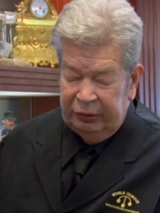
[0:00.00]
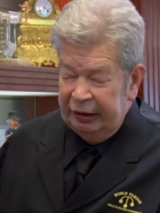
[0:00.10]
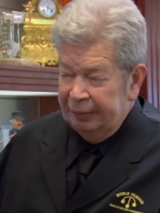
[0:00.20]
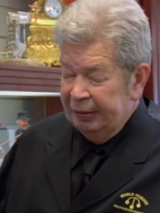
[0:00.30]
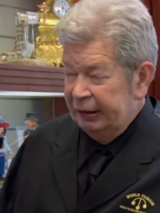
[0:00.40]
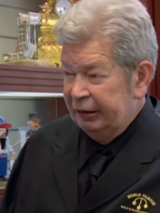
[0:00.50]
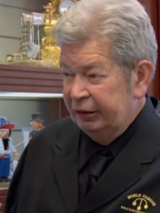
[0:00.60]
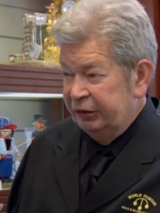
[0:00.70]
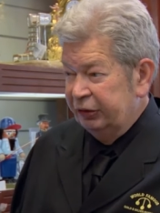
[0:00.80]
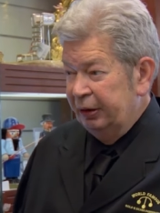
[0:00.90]
day about
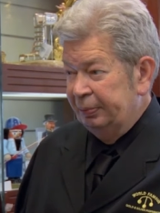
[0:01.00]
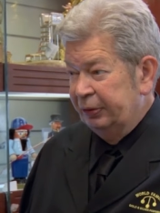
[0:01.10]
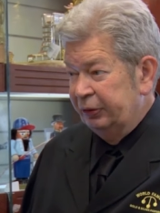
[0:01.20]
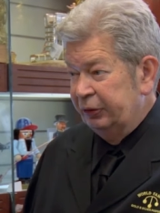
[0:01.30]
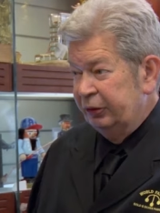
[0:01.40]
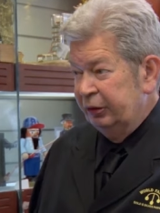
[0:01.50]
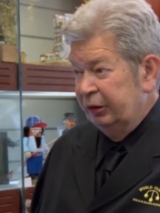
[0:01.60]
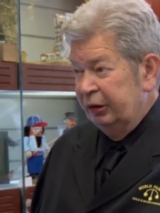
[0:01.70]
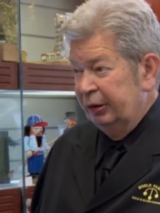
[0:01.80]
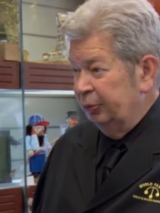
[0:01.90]
these slippers.
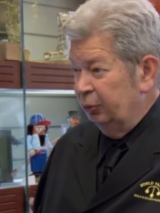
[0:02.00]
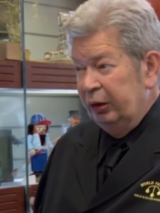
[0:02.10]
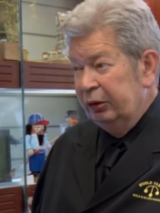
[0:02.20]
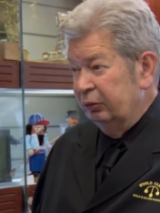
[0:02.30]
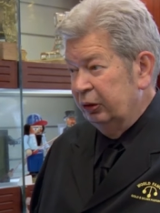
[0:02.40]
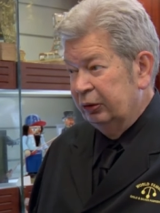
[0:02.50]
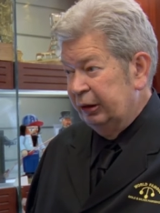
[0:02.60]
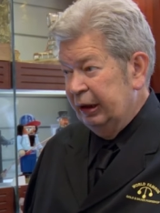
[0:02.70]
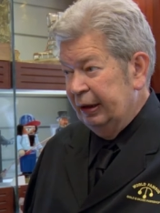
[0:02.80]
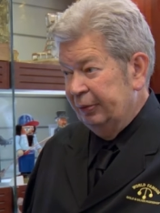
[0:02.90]
We don't know a
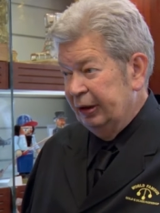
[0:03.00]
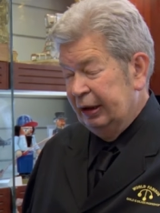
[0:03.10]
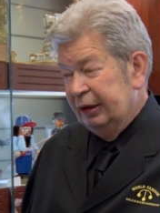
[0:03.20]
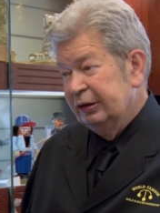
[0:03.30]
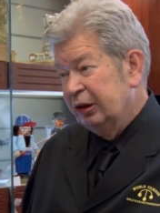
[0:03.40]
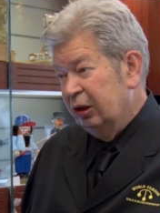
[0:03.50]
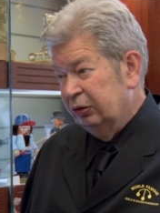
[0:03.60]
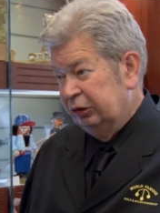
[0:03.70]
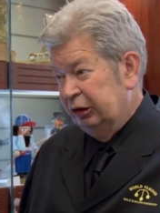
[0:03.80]
damn thing. Let's call